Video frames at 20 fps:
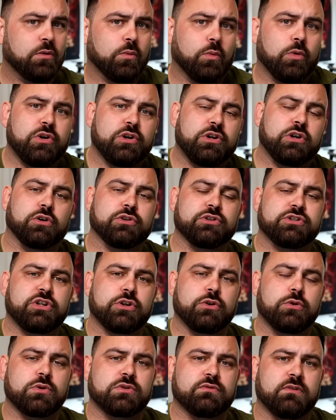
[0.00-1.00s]
wounding on
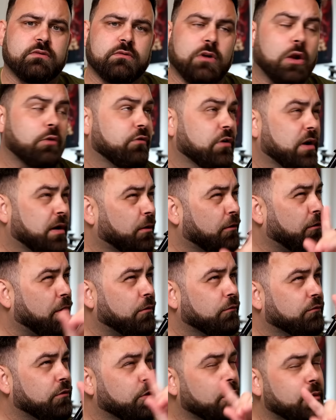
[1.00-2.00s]
twos, re uh,
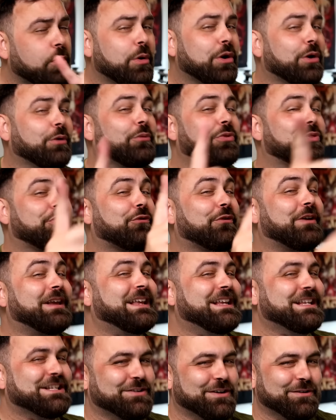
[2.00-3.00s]
wounding on
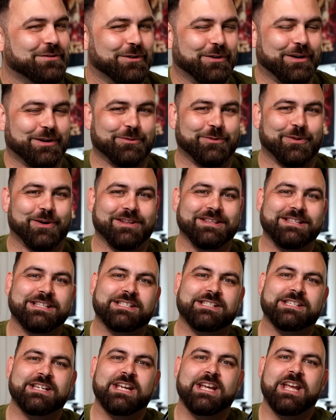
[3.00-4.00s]
threes, re-rolling
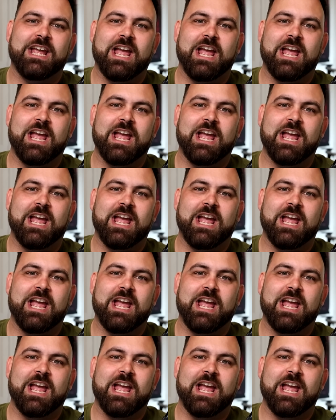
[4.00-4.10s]
ones.